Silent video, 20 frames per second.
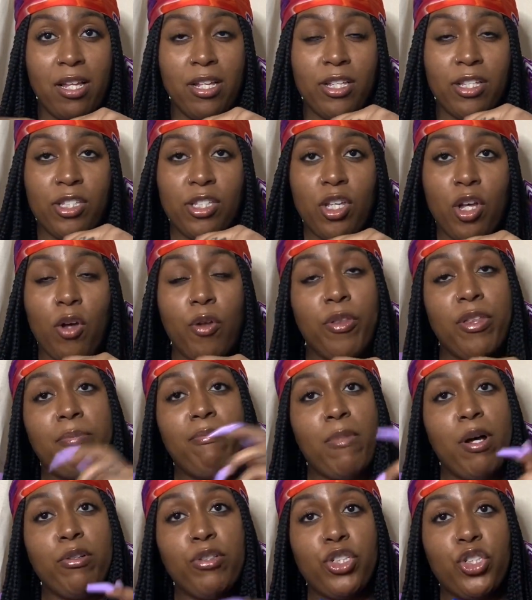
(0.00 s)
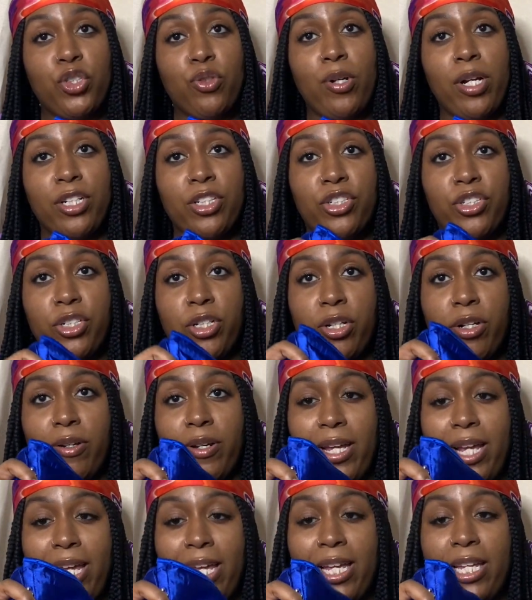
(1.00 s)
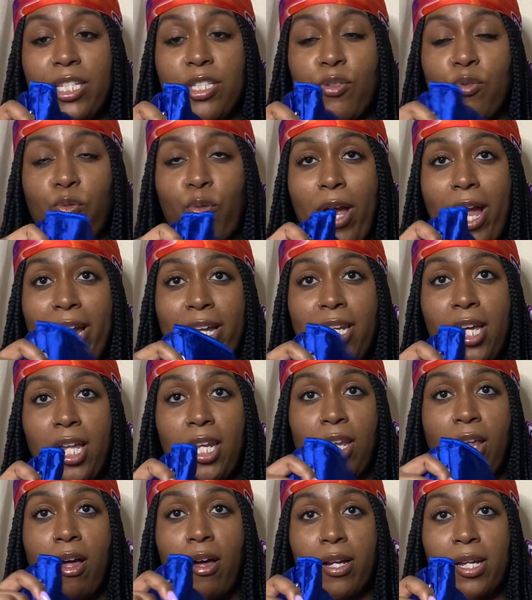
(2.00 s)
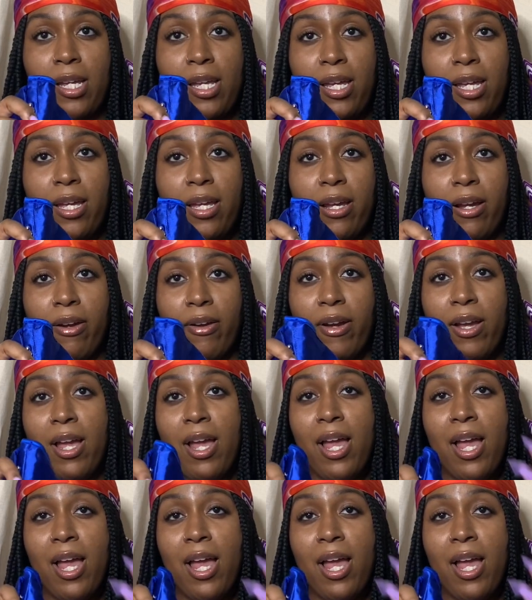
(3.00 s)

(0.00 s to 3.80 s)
So the most structure is right along here,